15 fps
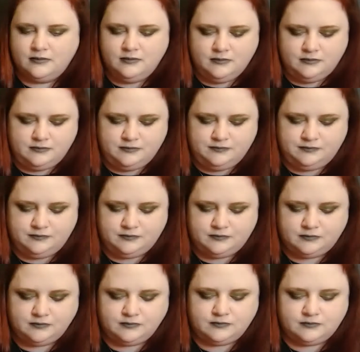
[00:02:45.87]

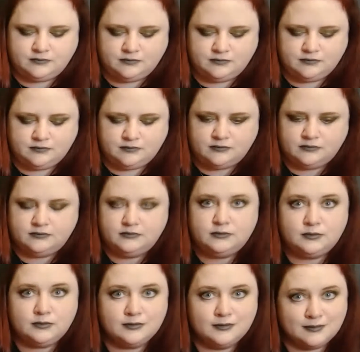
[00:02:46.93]

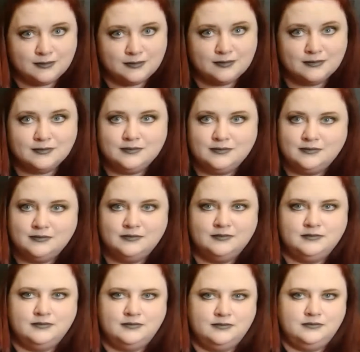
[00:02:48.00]

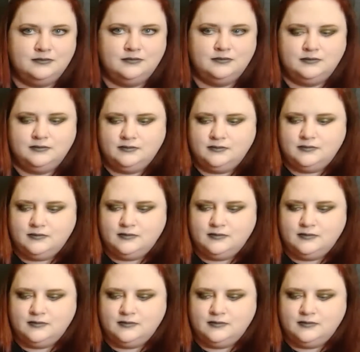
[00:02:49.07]
(not speaking)